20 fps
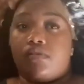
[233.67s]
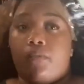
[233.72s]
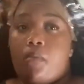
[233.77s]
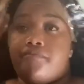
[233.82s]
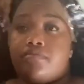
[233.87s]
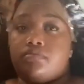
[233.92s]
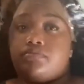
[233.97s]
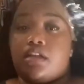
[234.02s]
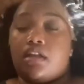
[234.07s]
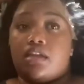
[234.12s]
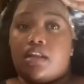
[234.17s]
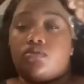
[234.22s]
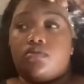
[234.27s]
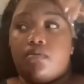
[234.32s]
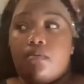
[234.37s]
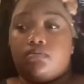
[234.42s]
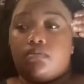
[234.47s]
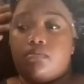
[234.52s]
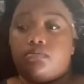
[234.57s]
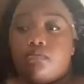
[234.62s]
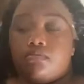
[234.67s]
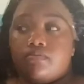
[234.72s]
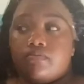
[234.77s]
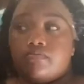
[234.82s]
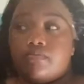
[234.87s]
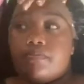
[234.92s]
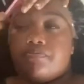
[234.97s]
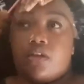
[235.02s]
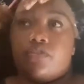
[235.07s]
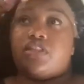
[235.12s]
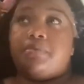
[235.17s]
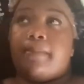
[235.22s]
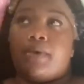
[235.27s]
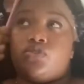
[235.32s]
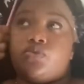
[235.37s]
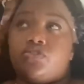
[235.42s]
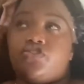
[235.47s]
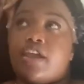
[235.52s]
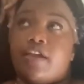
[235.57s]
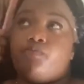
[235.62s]
So now I'm just taking some 3-in-1
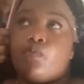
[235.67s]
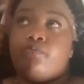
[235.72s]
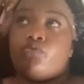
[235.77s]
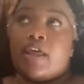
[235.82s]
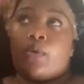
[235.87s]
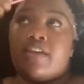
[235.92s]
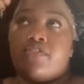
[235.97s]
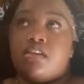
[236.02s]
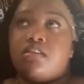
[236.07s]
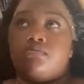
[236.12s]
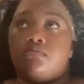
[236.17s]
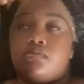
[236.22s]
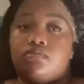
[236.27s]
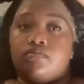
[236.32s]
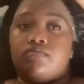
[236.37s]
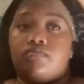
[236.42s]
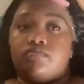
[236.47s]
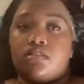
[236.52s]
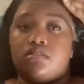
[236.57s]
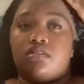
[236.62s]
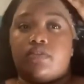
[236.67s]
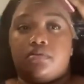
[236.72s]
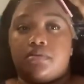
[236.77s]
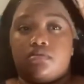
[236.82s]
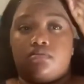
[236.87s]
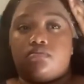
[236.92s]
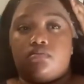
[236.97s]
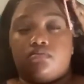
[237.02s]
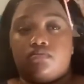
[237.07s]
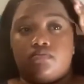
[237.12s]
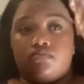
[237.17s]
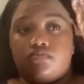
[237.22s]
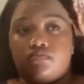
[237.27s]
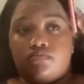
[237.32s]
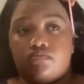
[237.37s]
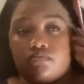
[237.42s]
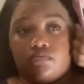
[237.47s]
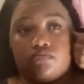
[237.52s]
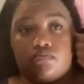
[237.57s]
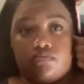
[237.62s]
mousse and I'm just combing
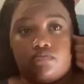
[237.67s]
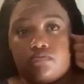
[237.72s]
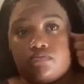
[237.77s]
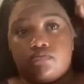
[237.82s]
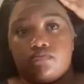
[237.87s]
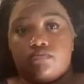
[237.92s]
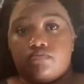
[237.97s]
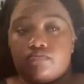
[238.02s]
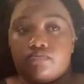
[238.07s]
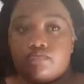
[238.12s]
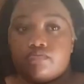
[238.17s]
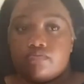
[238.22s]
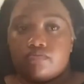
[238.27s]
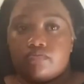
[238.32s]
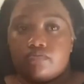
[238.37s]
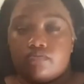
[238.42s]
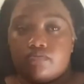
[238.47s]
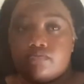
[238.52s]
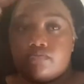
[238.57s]
back the flyaways.